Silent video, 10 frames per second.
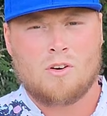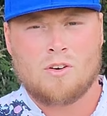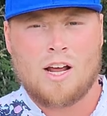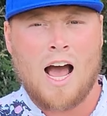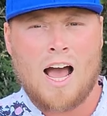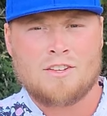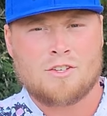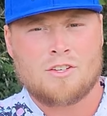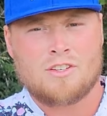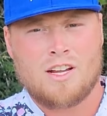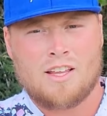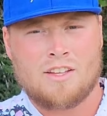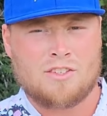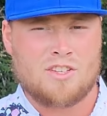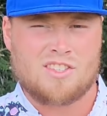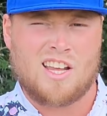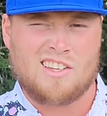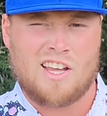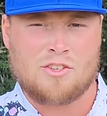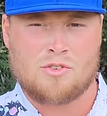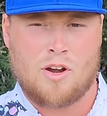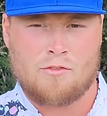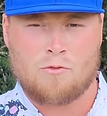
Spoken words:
on a hyzer and then just stay dead straight